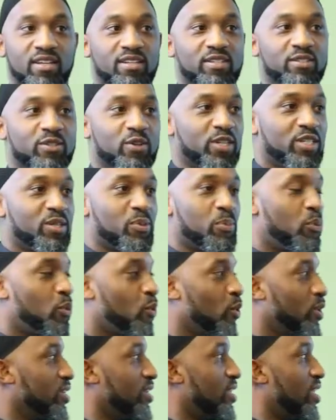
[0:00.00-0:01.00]
So it's
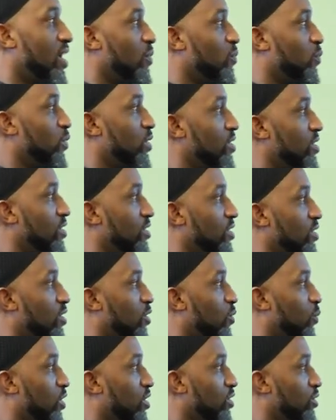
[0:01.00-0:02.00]
important that we, you
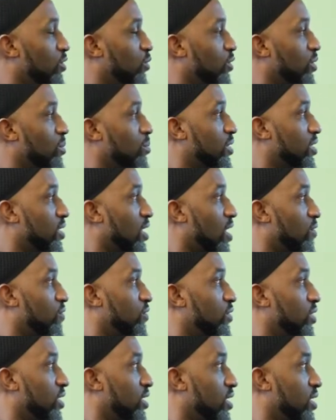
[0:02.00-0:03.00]
know, we're going to do some
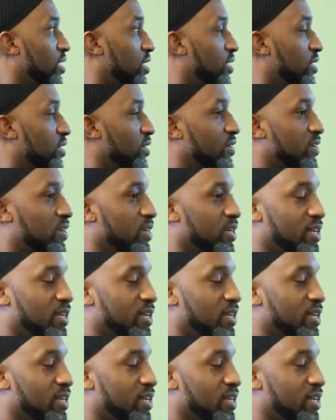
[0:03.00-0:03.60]
scaffolding here.